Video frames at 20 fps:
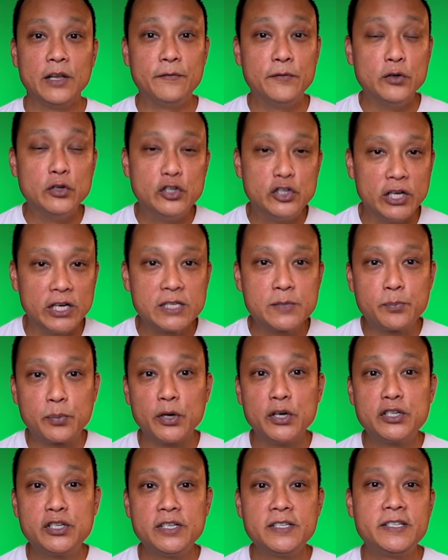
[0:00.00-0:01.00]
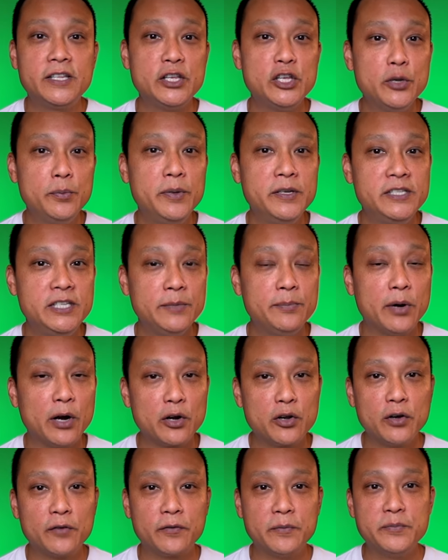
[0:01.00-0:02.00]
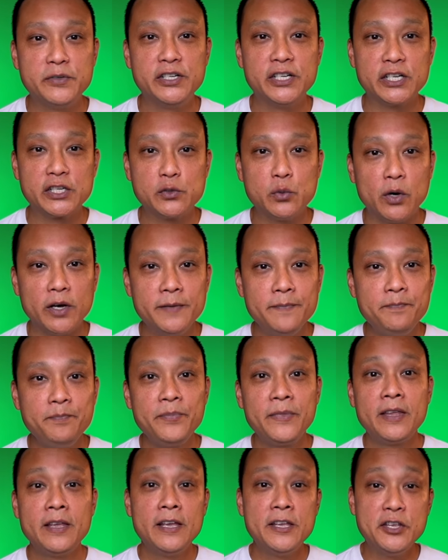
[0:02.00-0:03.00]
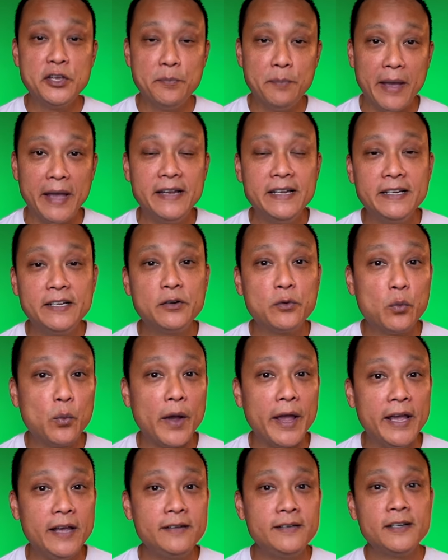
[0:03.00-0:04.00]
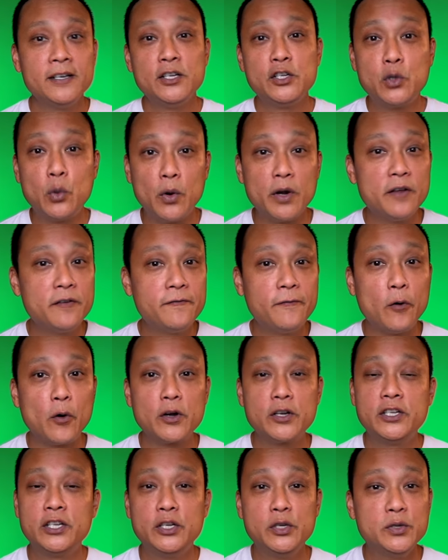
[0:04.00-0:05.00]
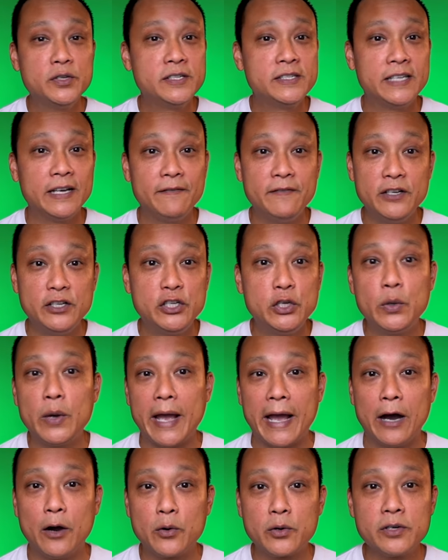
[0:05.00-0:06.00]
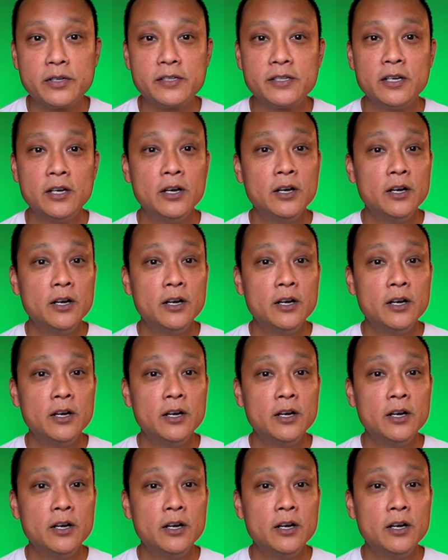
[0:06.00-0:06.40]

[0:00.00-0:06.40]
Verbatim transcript: If you just purchased the UPC barcode from GS1, you may need to wait 24 to 72 hours,